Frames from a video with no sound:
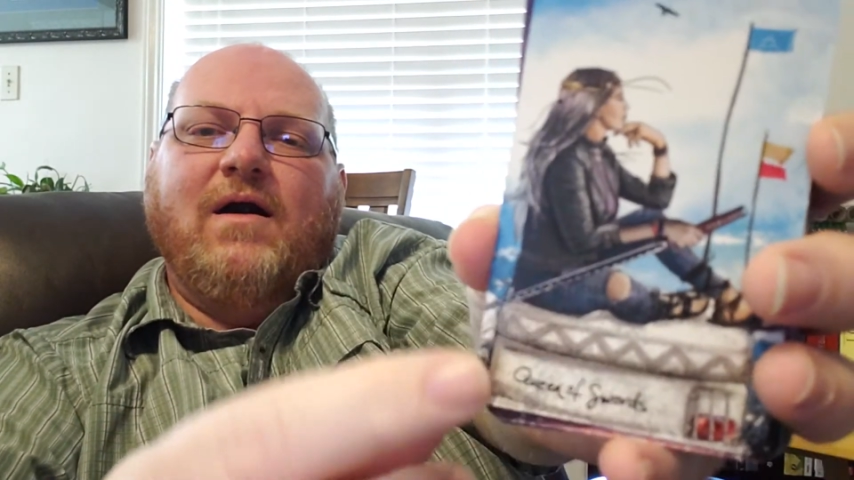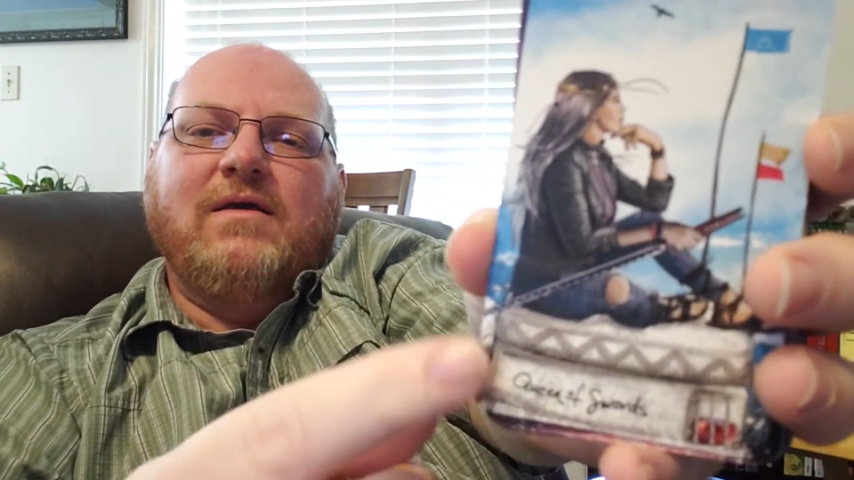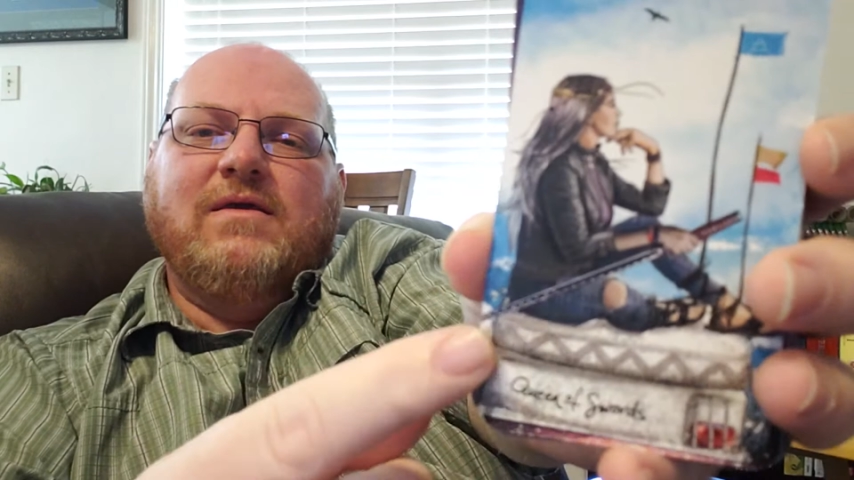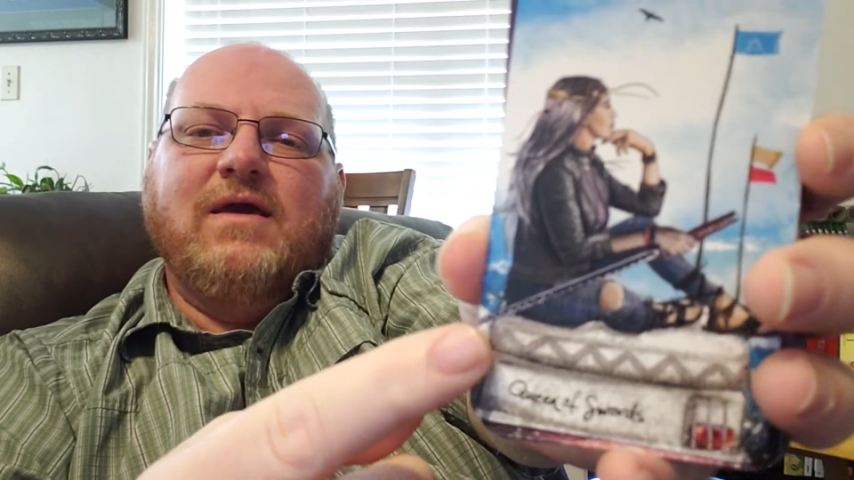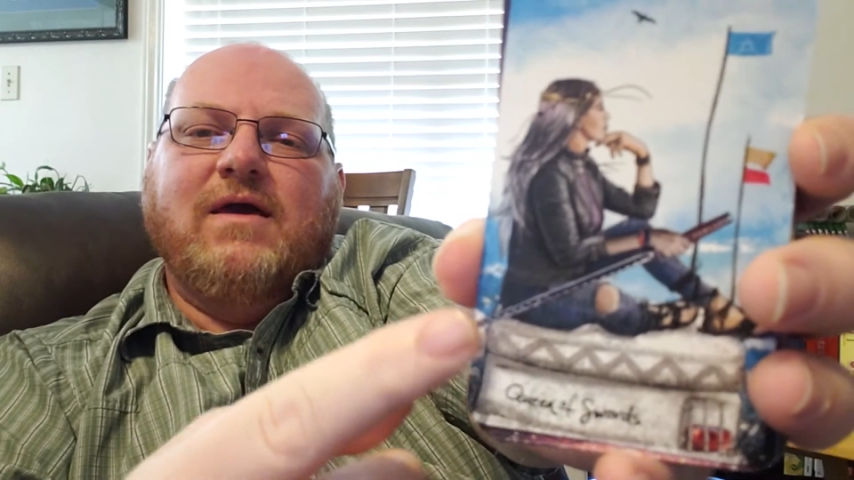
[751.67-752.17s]

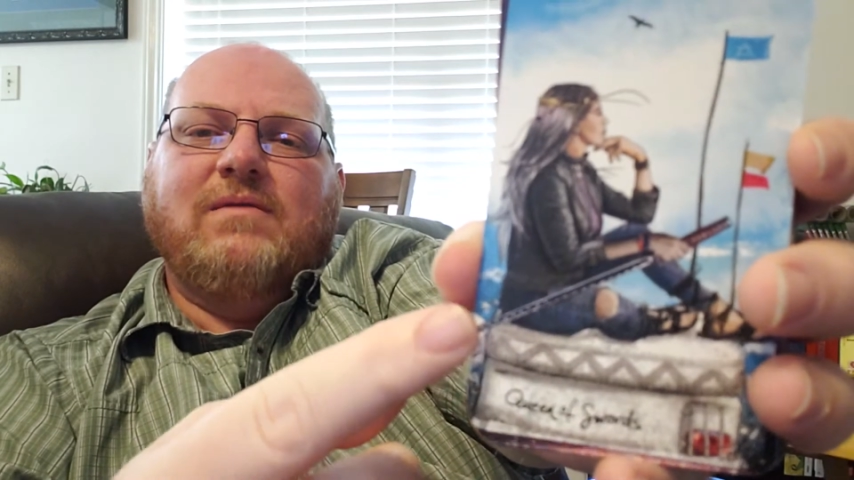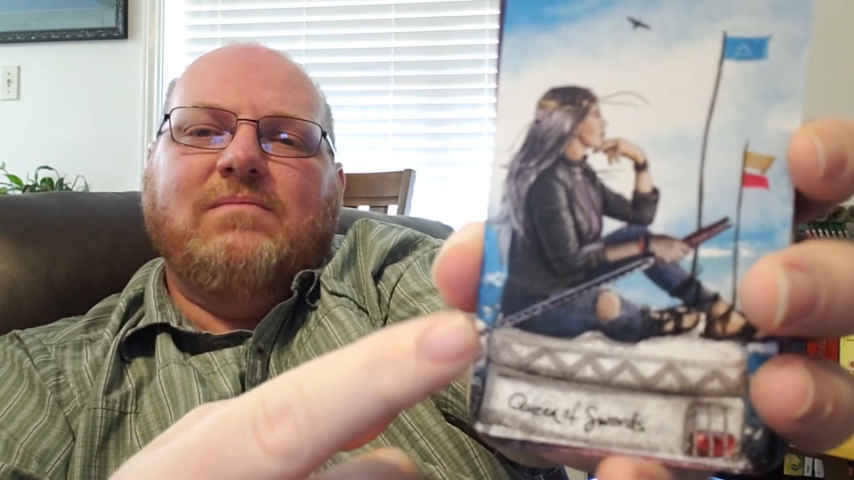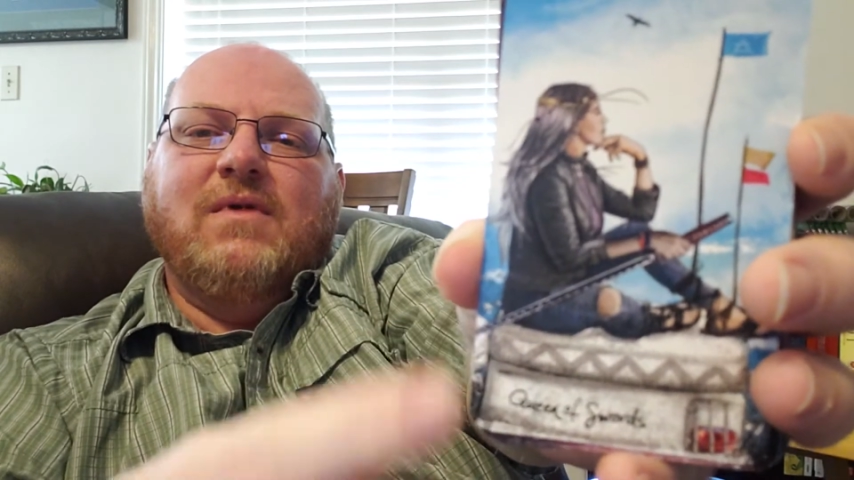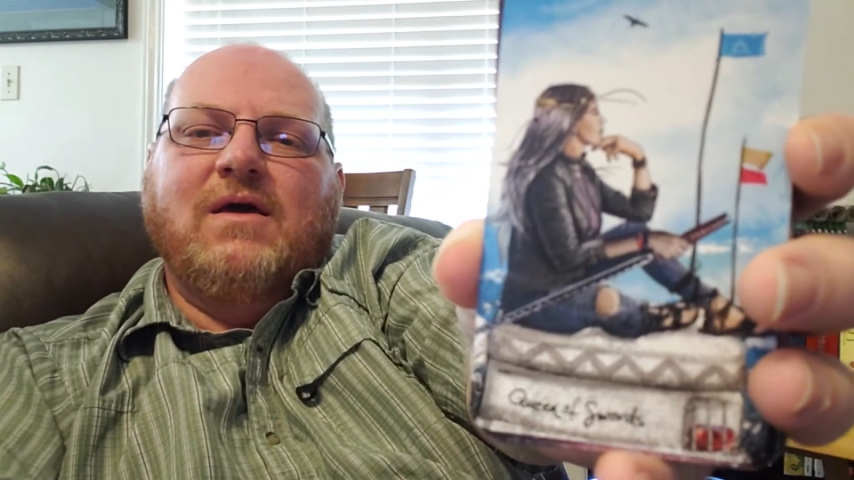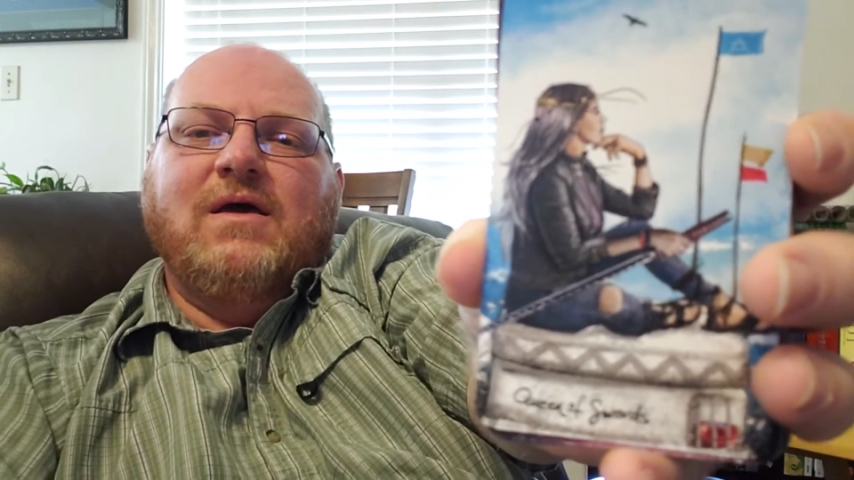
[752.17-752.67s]
Yet
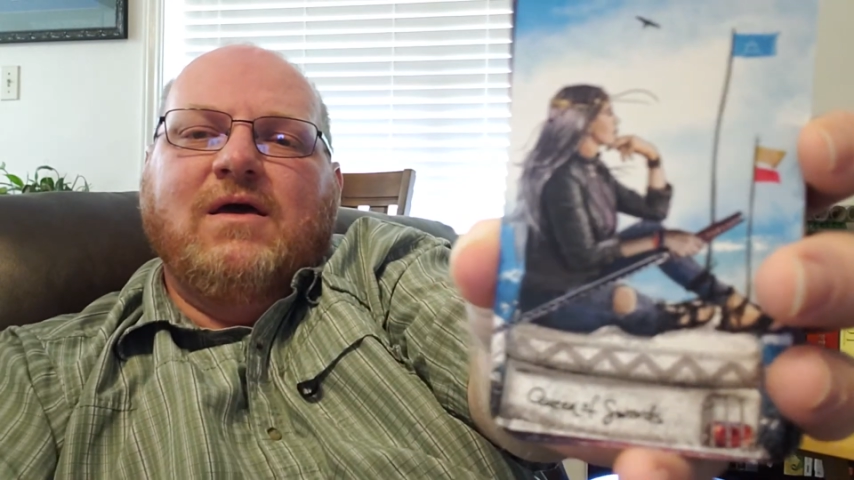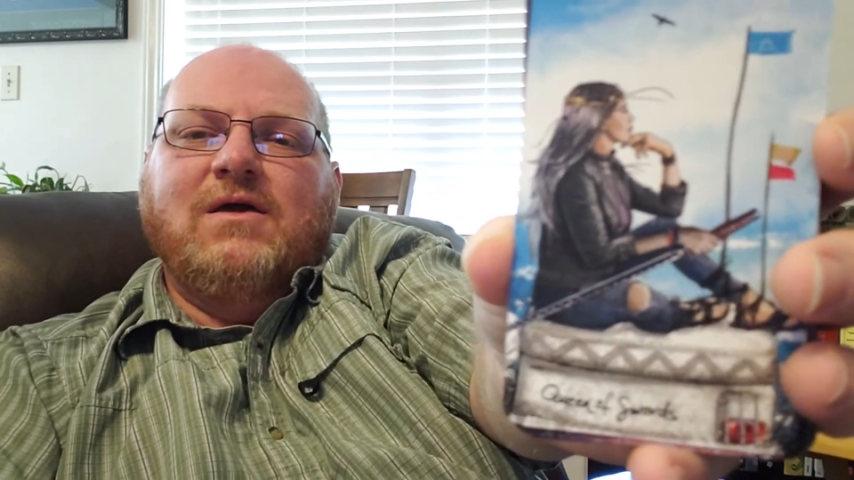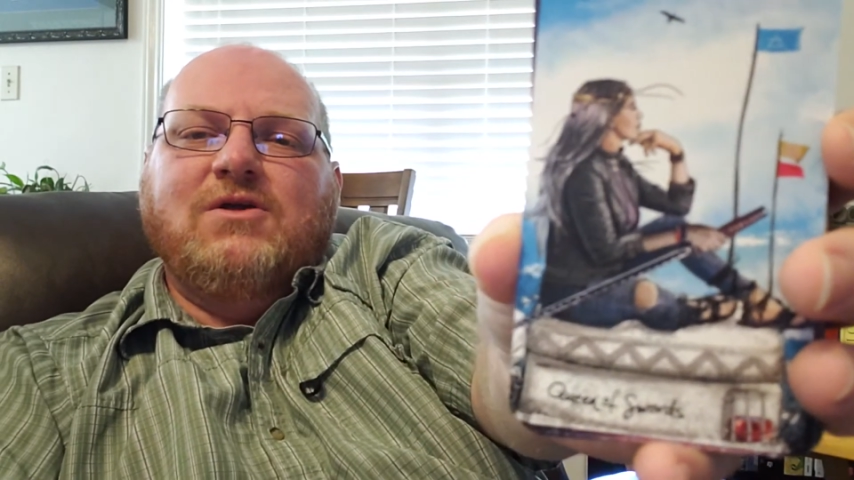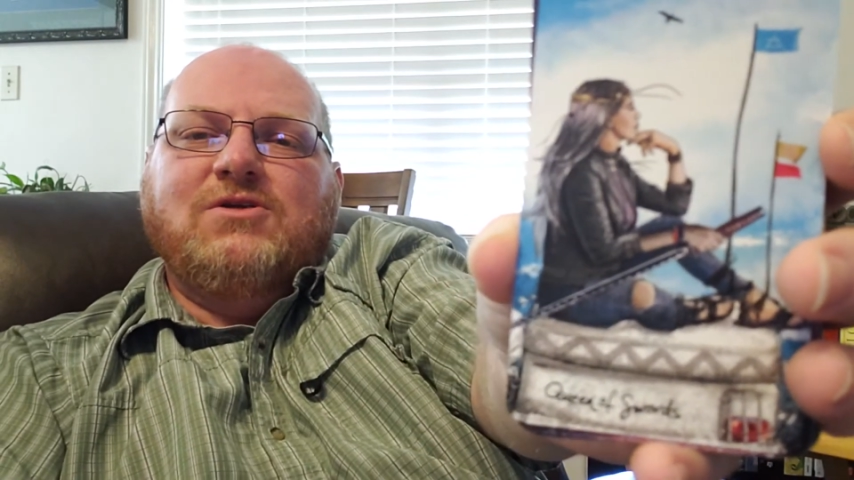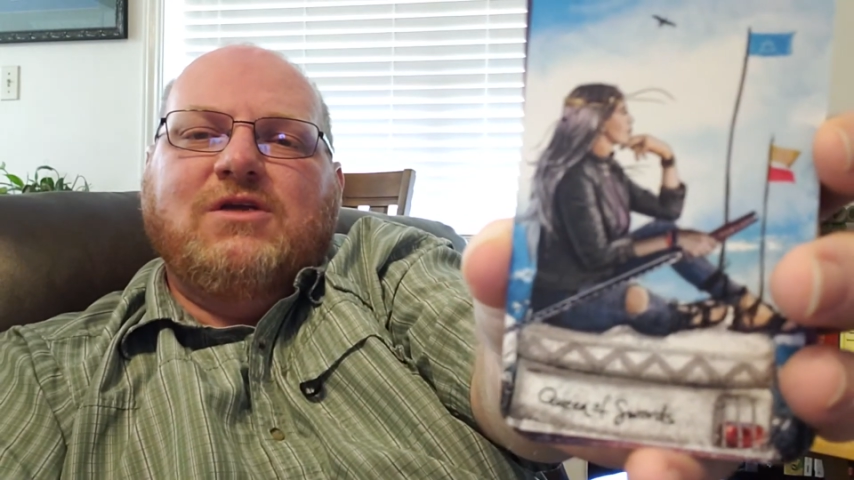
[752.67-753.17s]

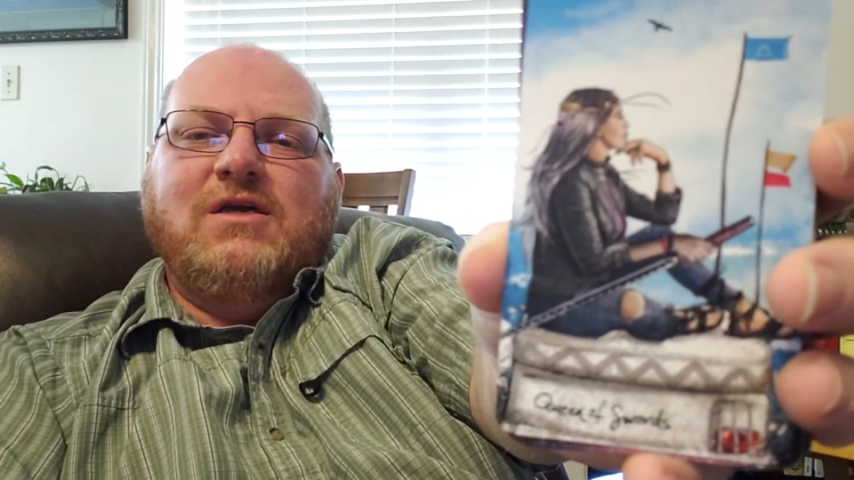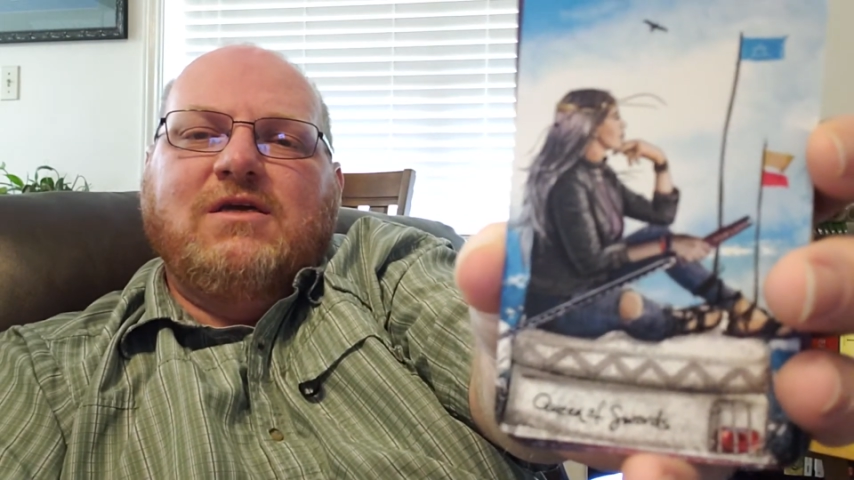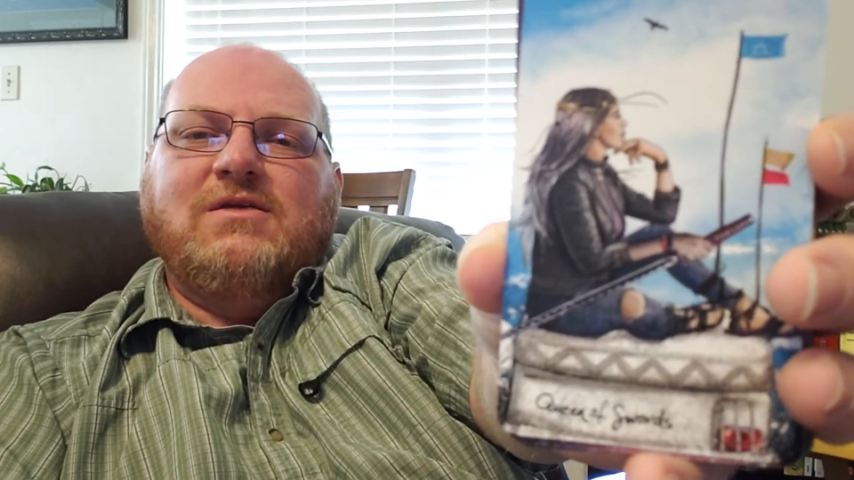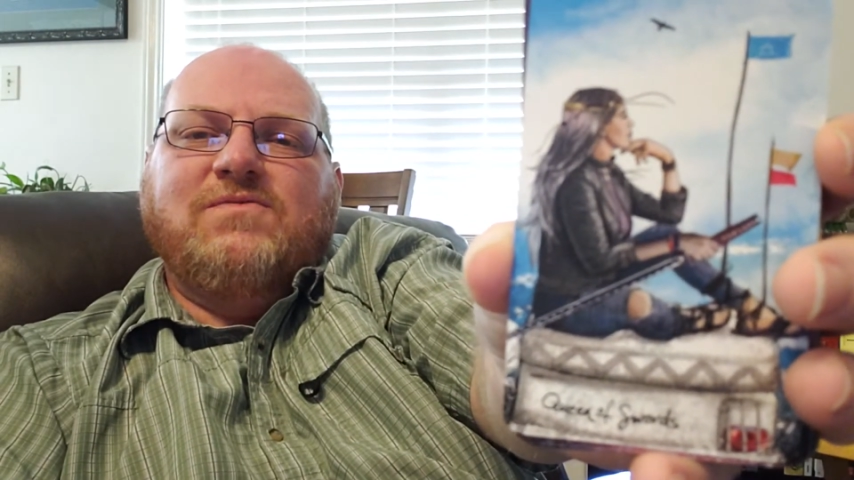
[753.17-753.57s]
she's